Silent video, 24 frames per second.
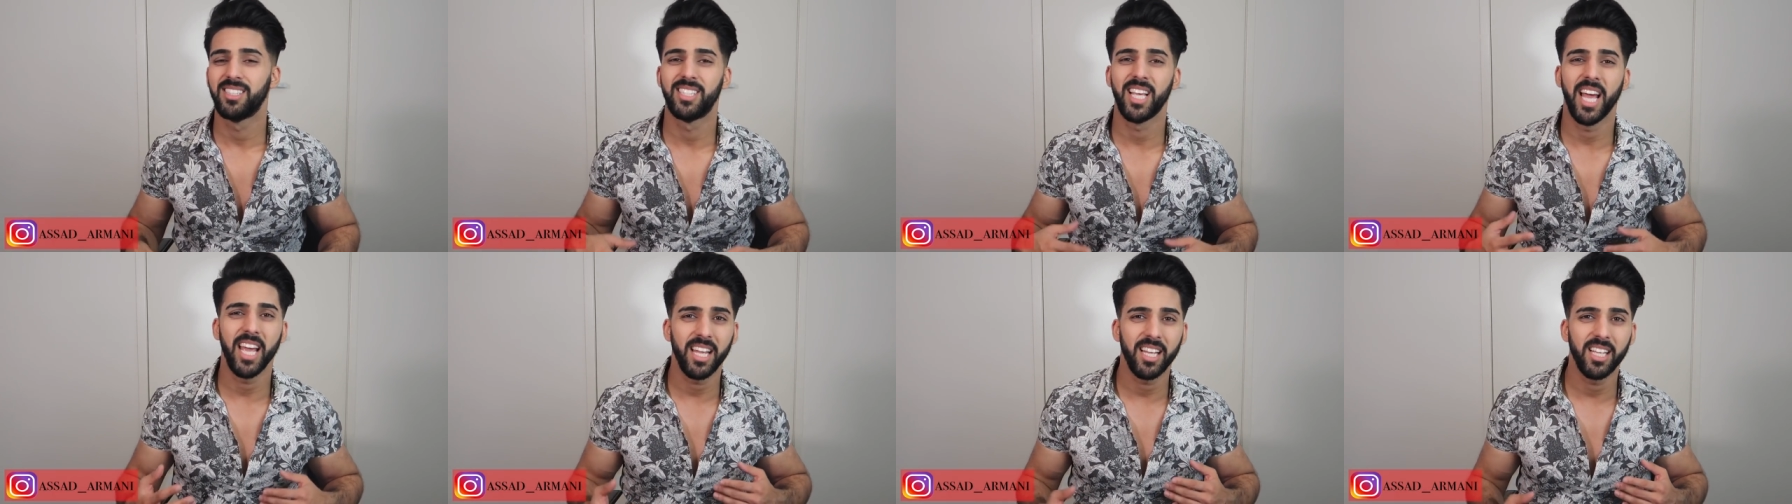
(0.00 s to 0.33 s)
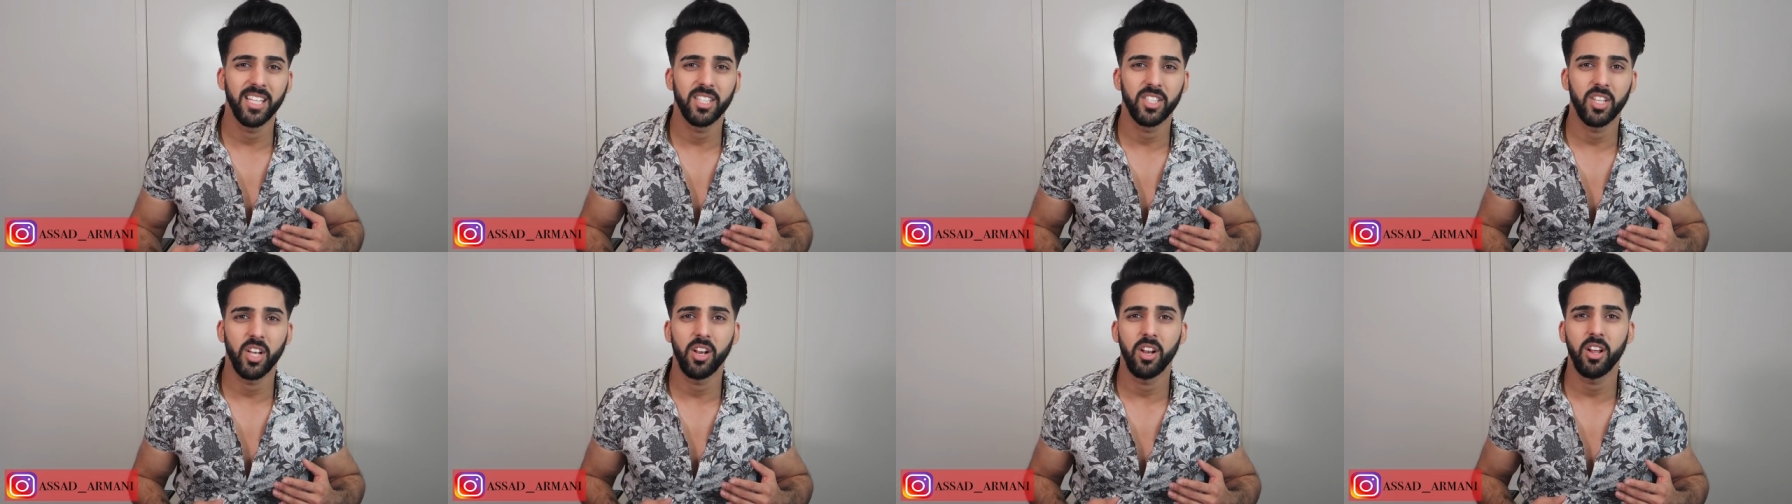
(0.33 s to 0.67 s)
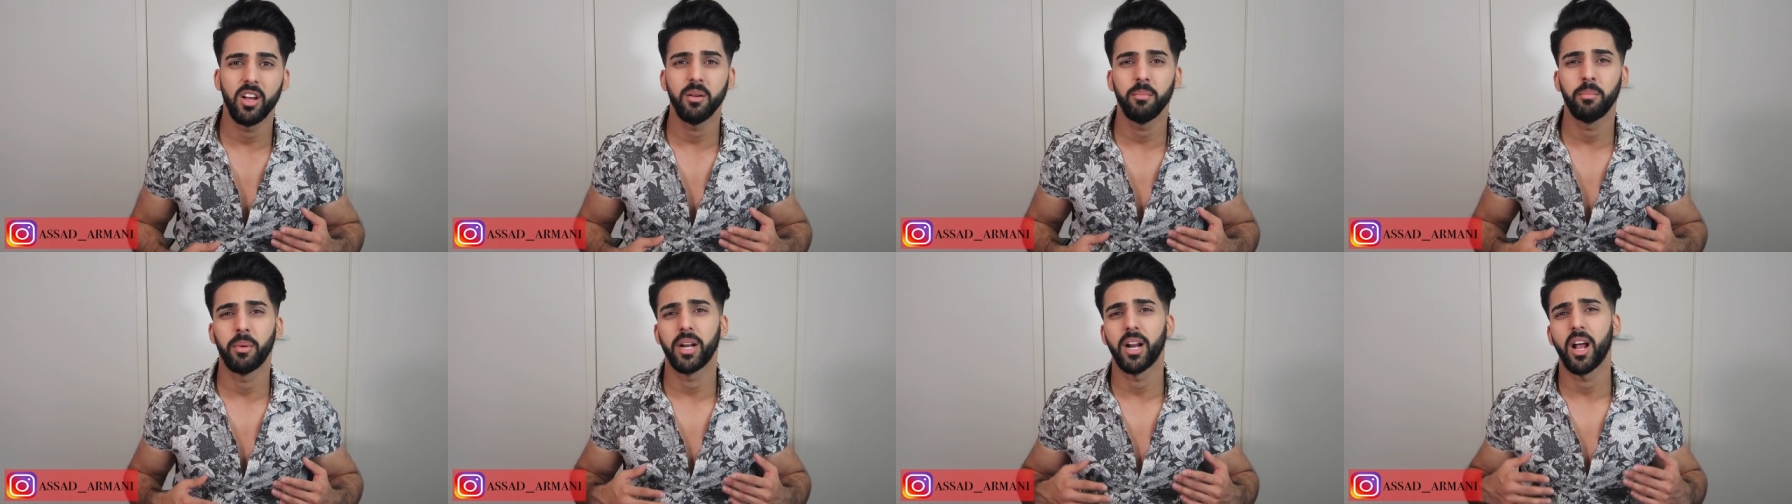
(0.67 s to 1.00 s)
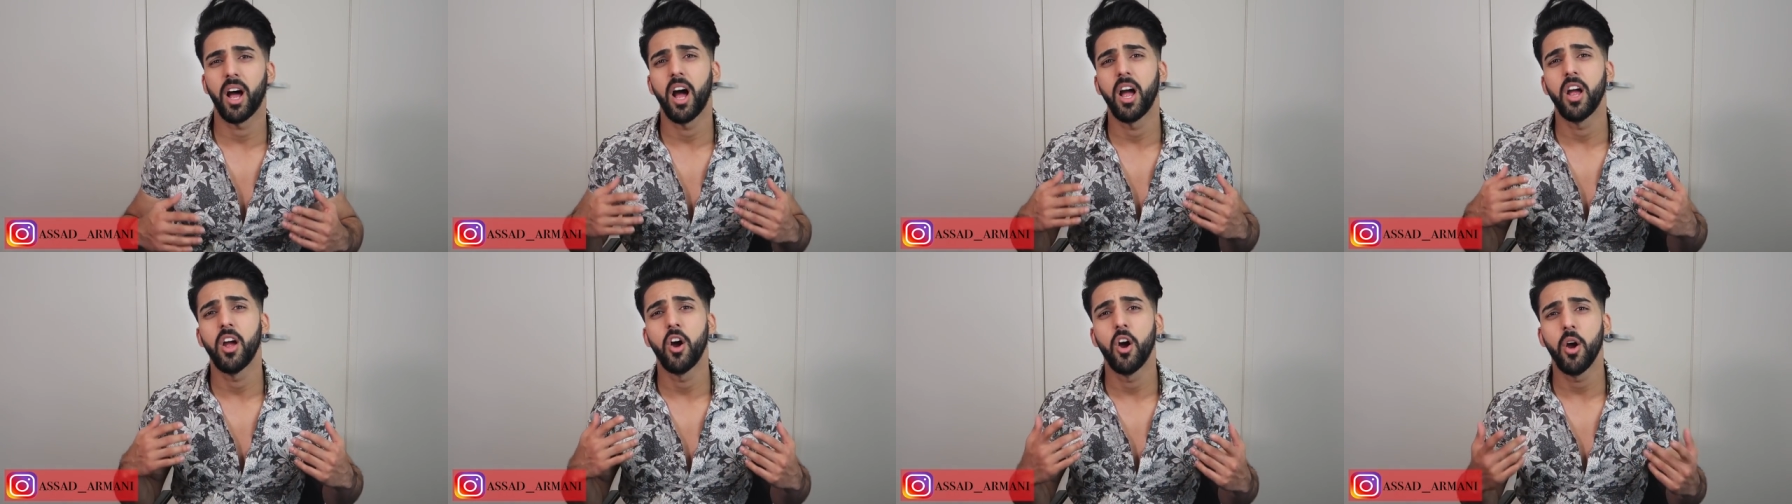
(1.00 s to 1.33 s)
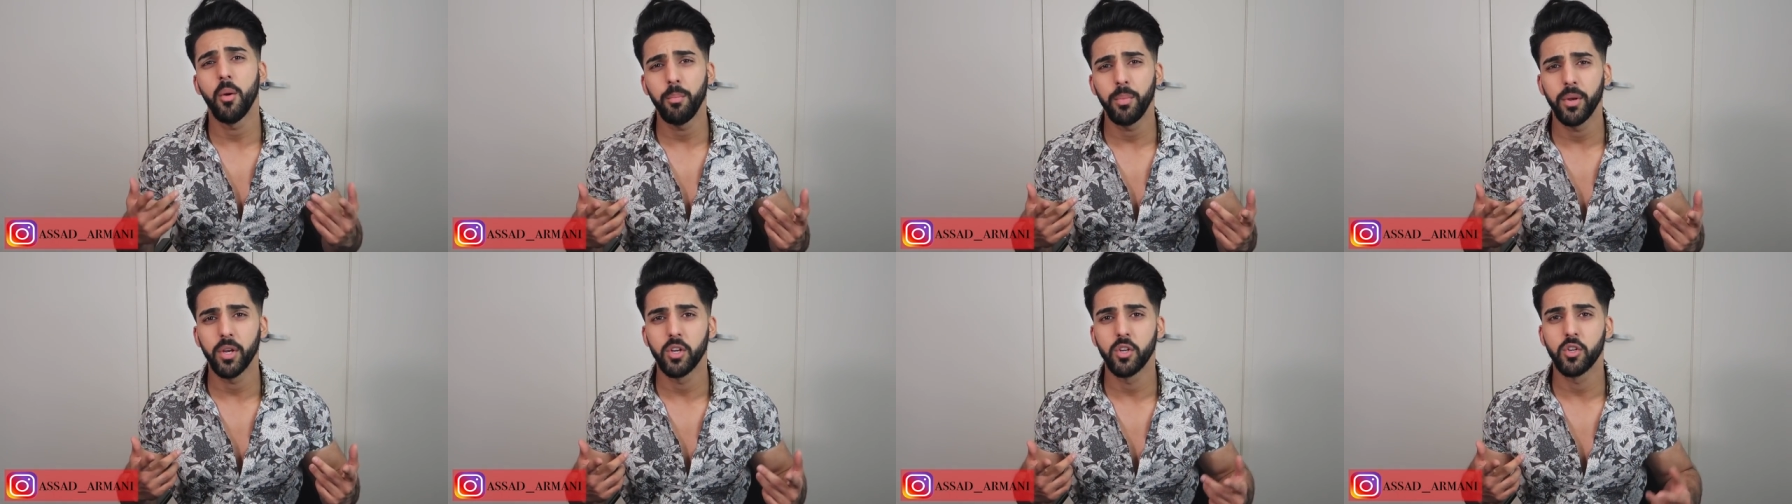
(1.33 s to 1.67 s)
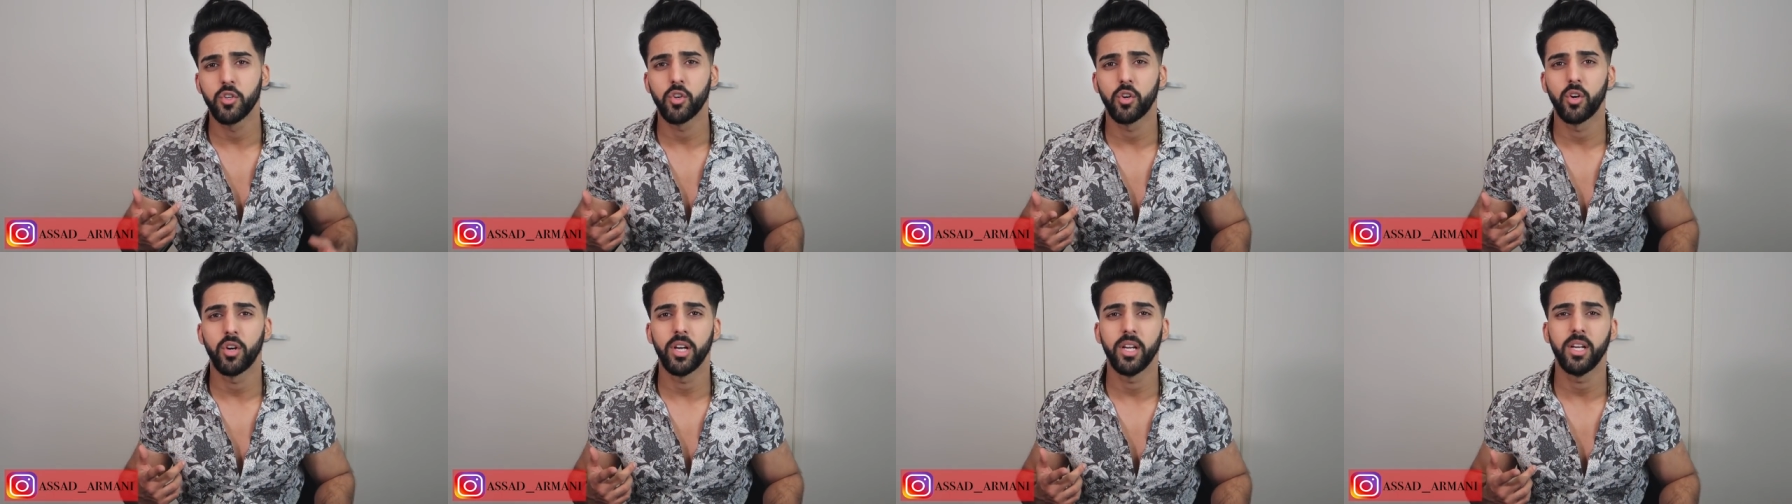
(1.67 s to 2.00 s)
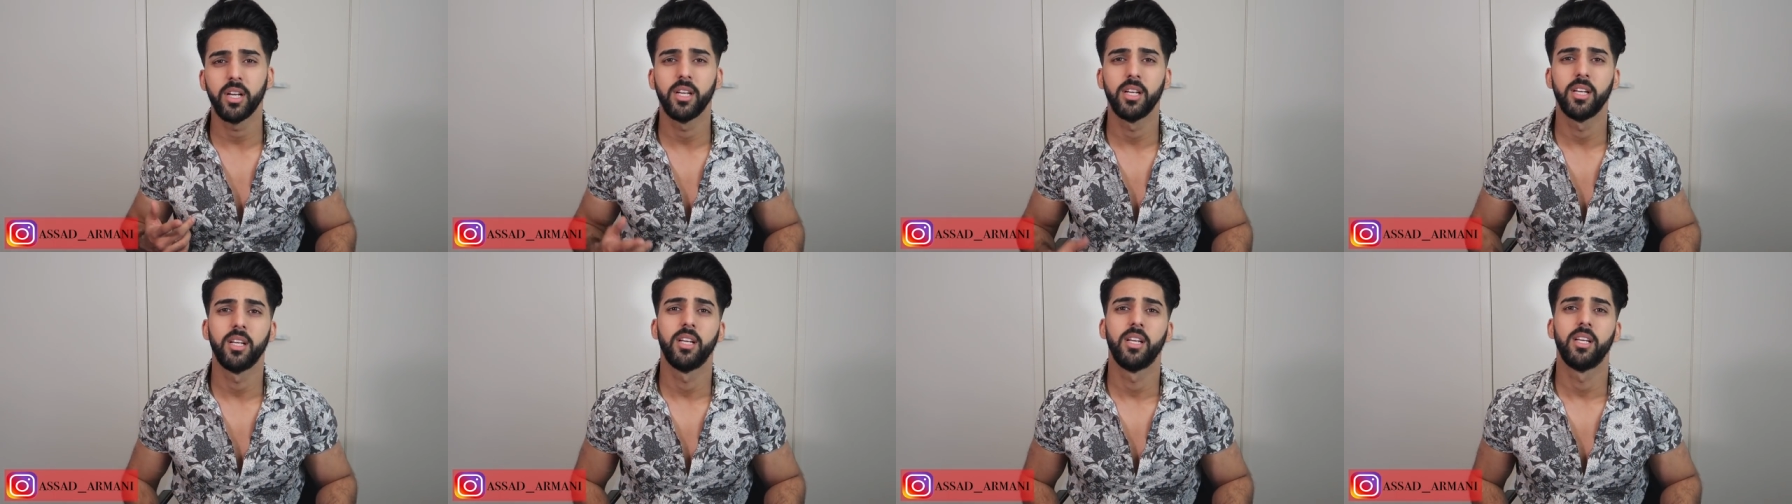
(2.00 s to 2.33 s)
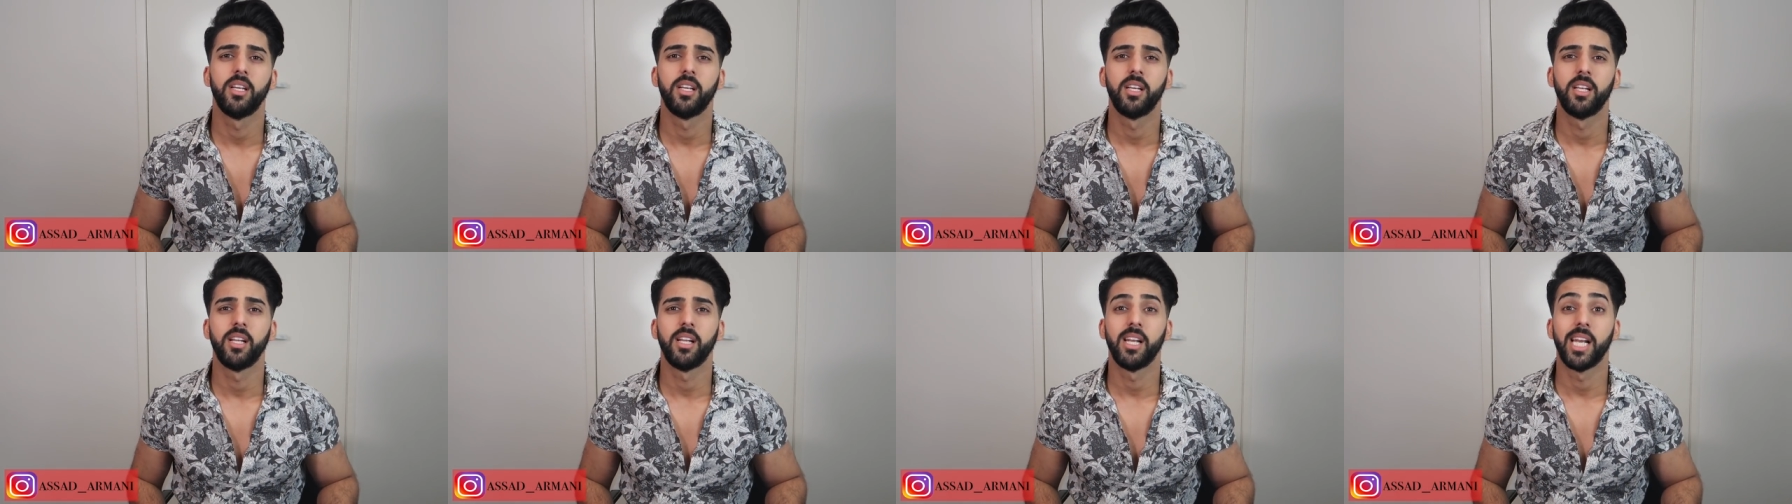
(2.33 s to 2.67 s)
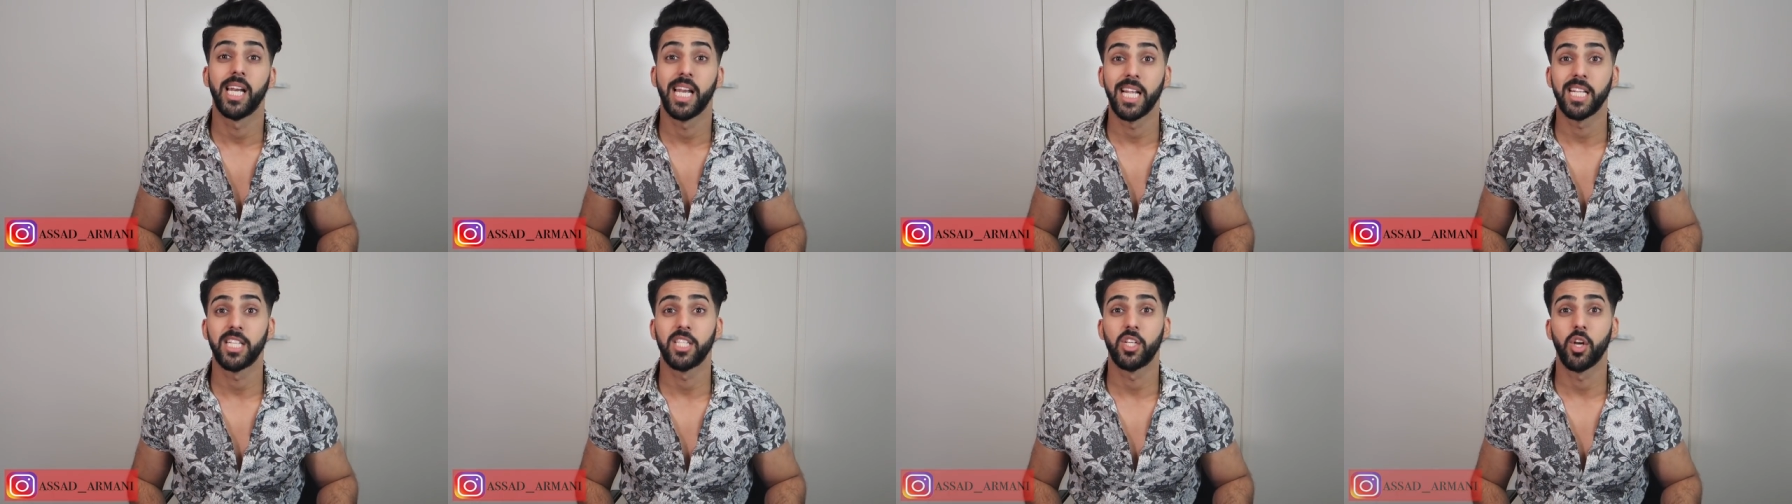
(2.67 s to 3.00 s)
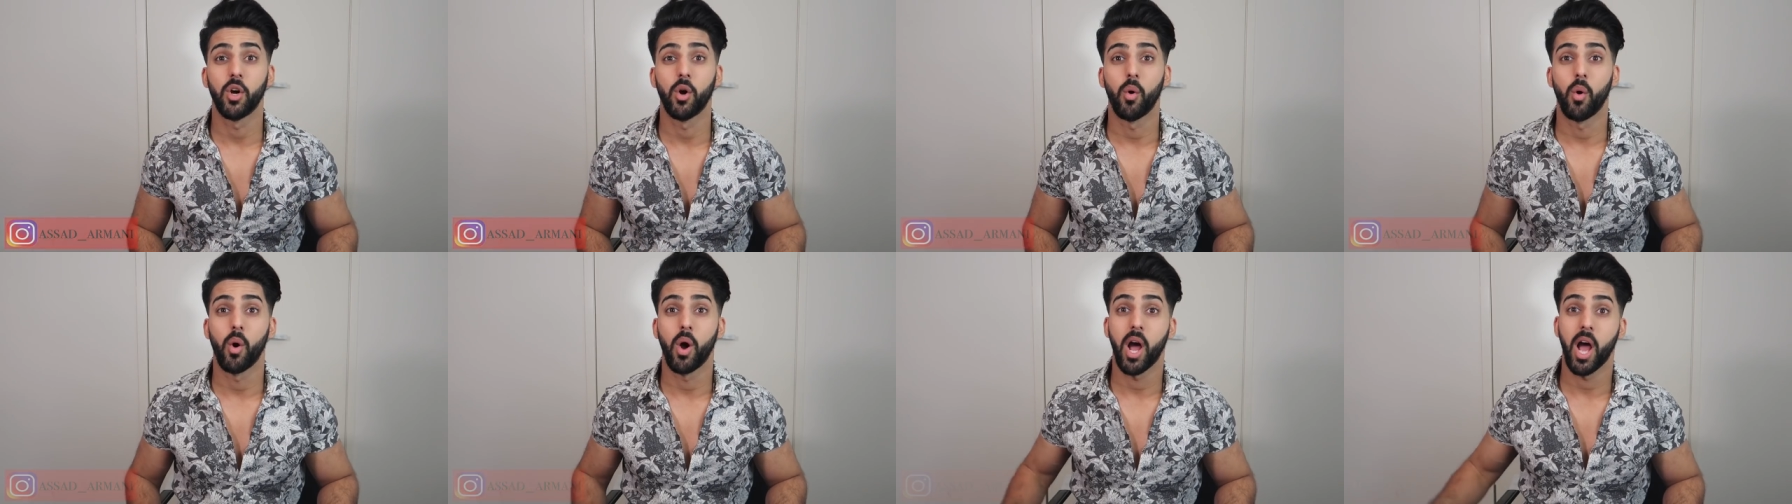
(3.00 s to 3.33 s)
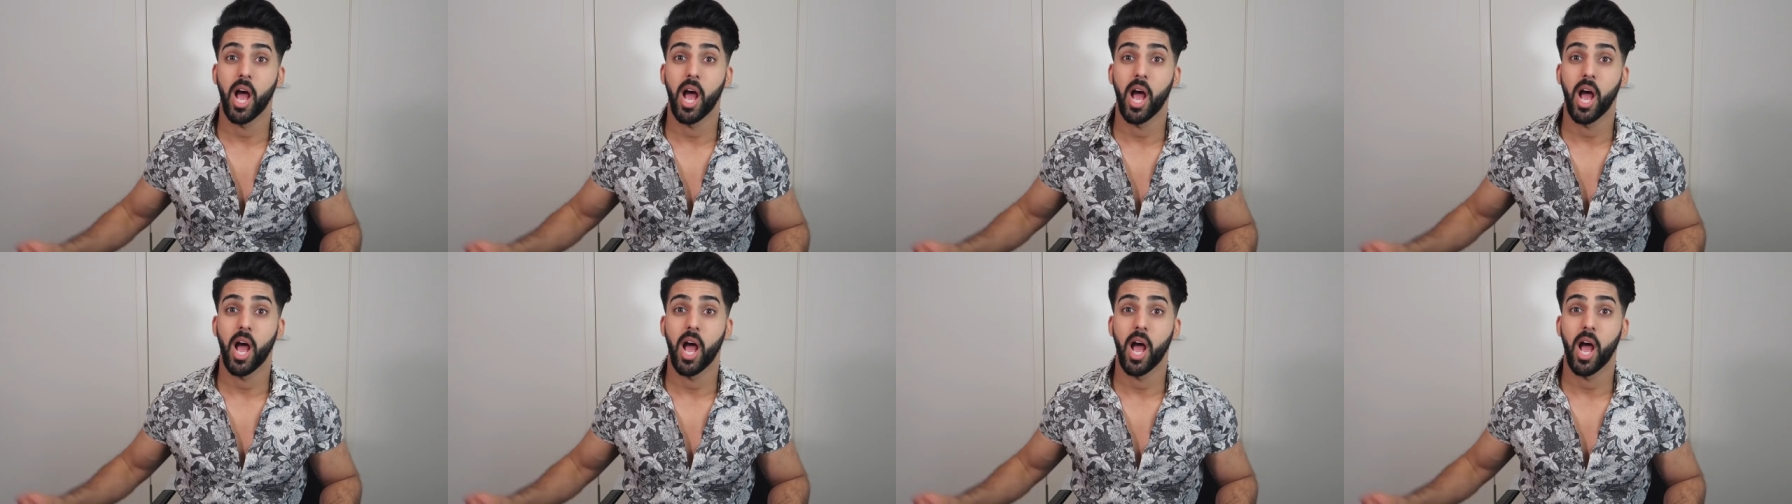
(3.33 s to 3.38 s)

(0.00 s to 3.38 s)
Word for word: taking so long, but I hope you enjoy. Let's go.